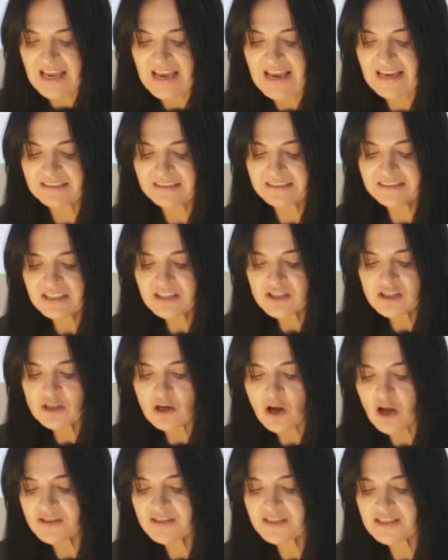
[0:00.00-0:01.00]
and this
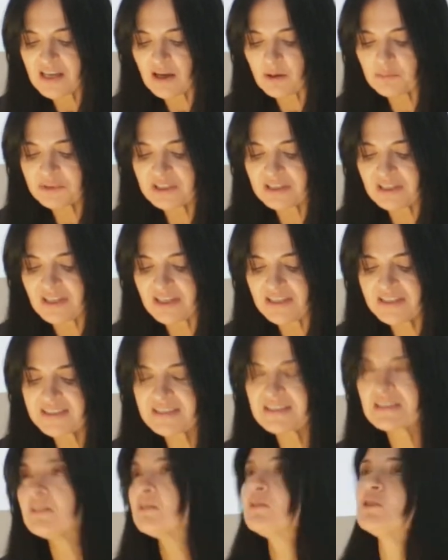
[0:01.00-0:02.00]
concept is
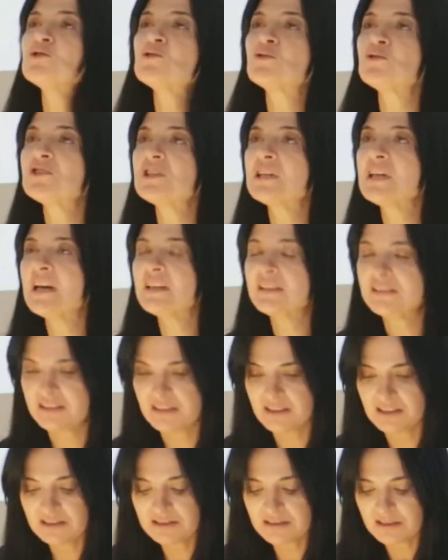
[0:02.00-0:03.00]
still
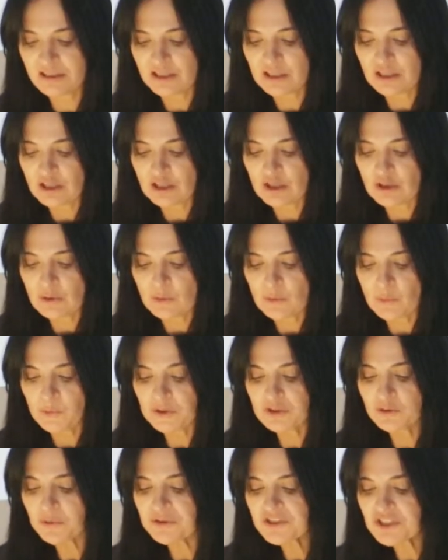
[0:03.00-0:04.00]
associated
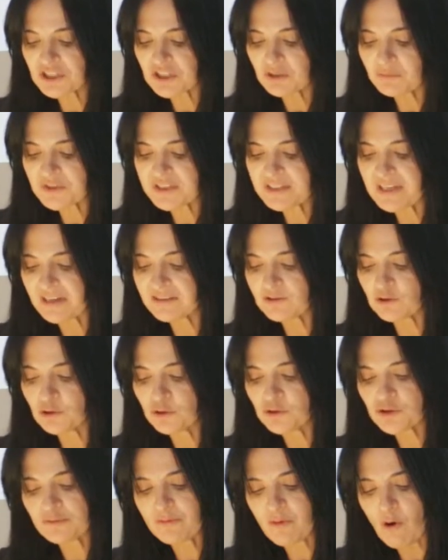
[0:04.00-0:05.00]
with regimes that
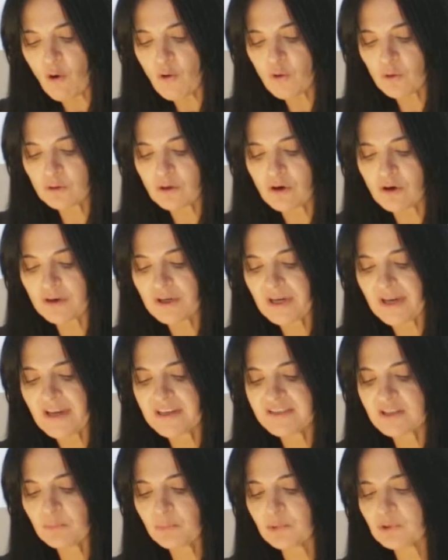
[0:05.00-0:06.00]
use folklore
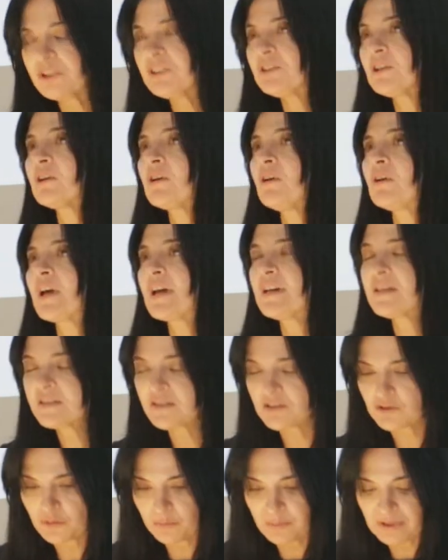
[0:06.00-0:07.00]
as a political
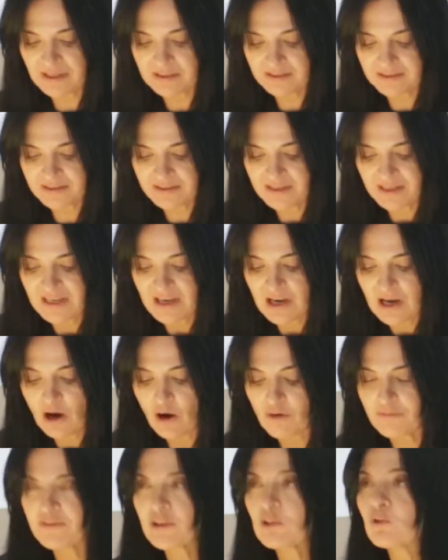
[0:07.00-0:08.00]
instrument
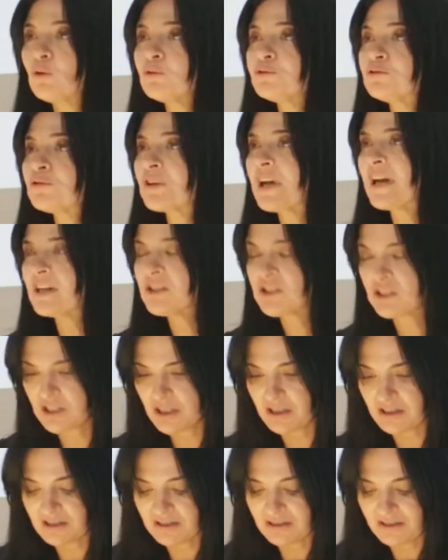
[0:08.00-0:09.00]
of
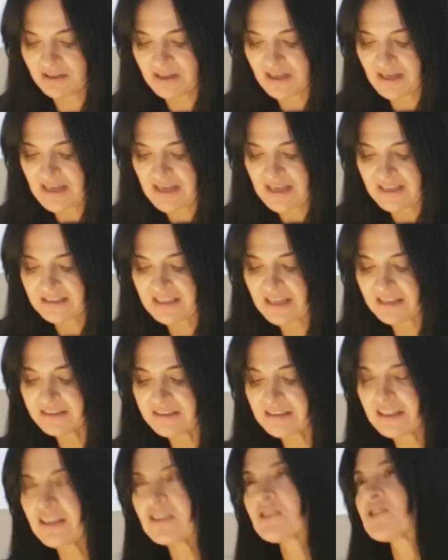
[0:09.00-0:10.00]
acculturation
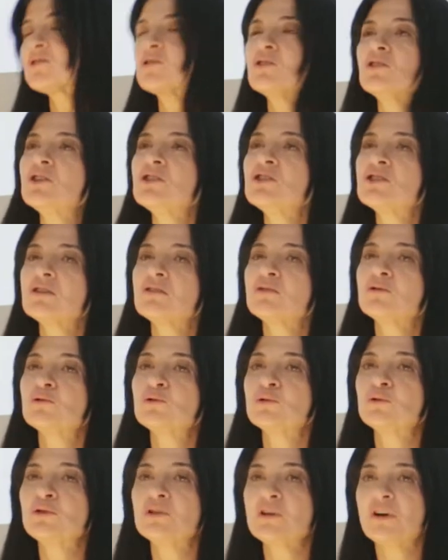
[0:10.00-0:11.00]
that links tradition
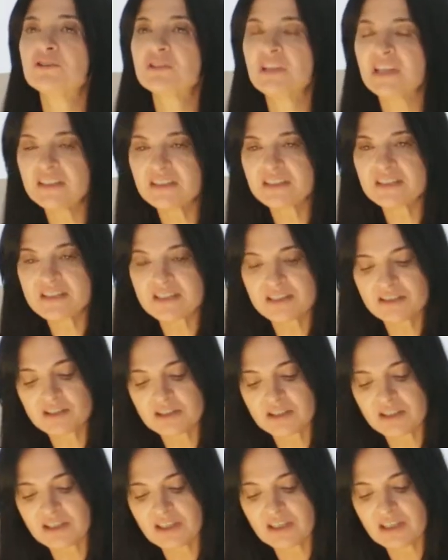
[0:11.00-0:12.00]
to the
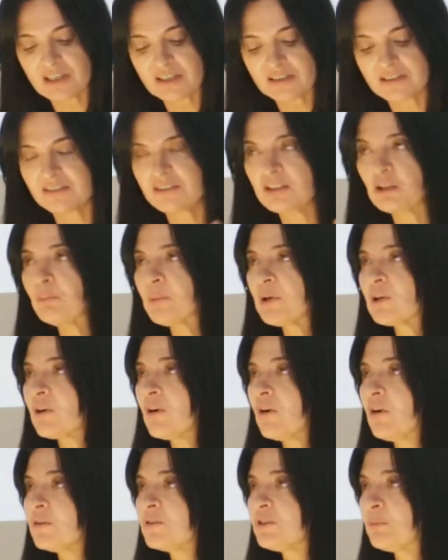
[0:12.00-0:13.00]
authenticity, the
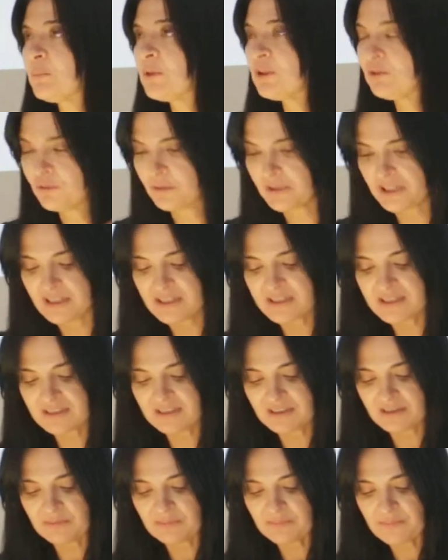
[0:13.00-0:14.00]
typical, the picturesque.